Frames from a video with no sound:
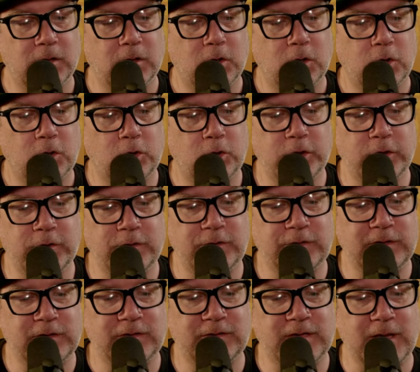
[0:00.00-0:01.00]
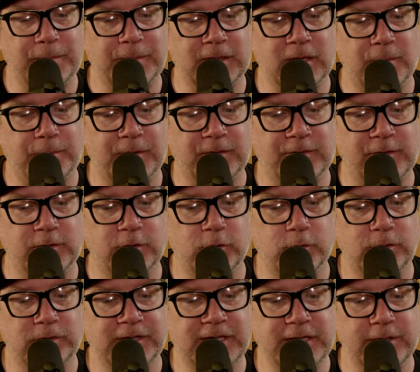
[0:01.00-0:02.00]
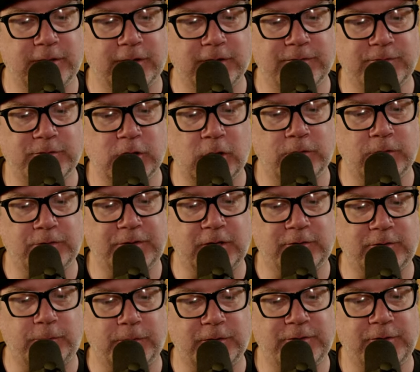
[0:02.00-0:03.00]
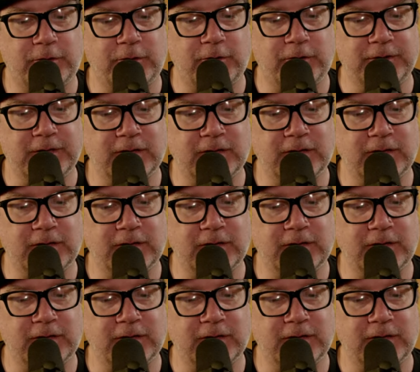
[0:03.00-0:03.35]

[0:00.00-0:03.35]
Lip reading: Who do you see stepping up as the new leader if Jones doesn't return?